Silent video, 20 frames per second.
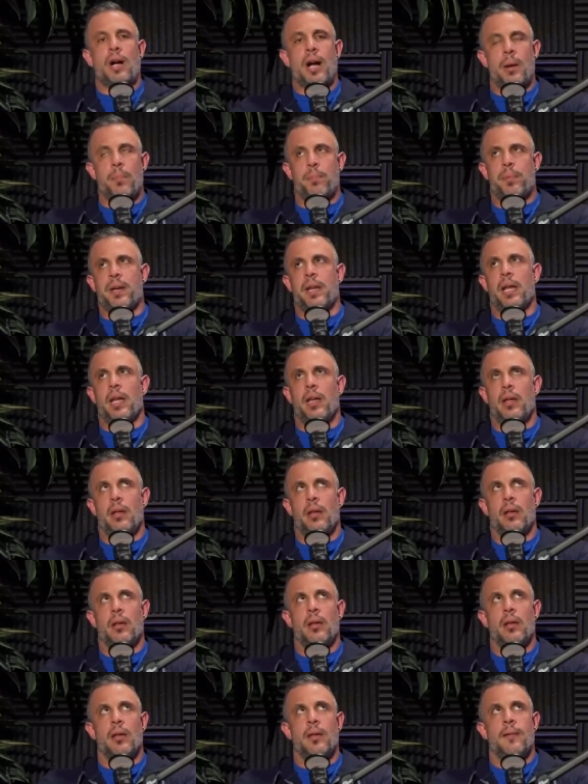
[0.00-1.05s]
company
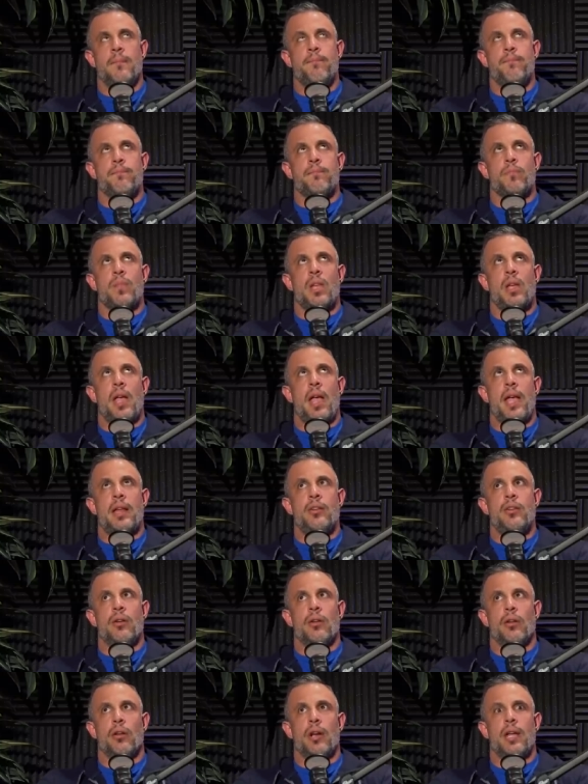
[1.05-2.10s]
and
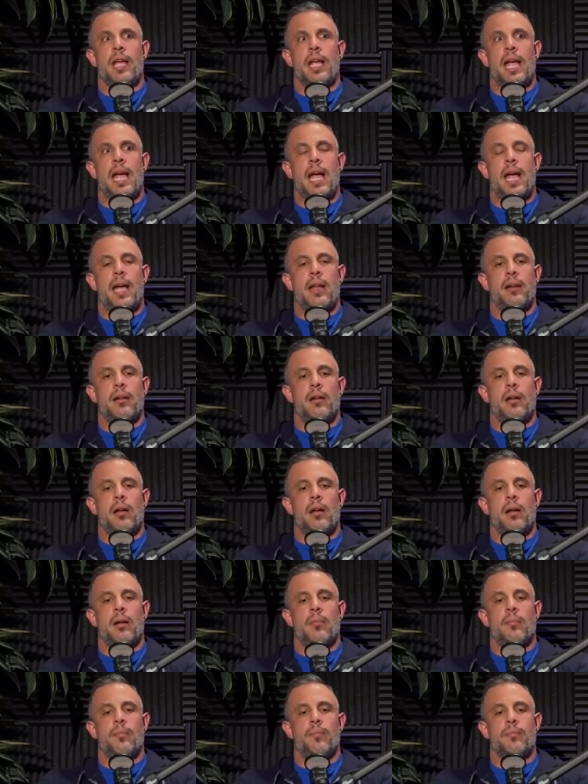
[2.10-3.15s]
you're looking at
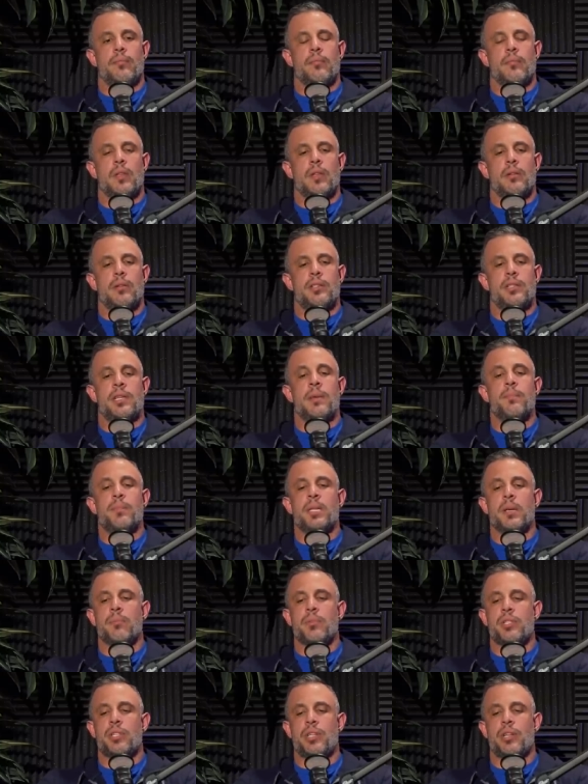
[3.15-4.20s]
um,
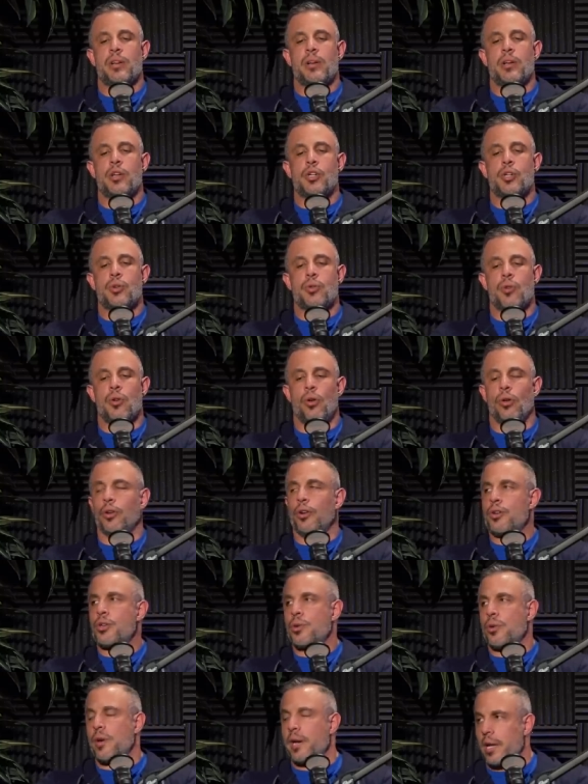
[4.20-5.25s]
symptoms to control or
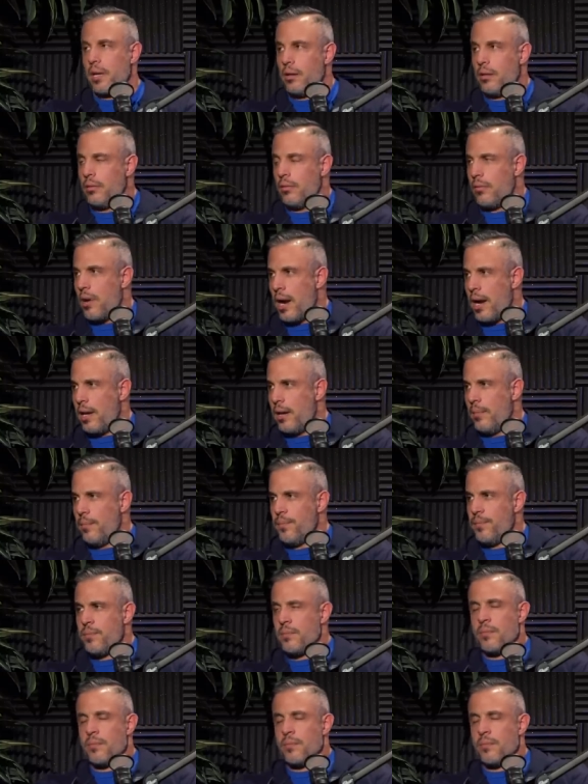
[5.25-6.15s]
treat, right?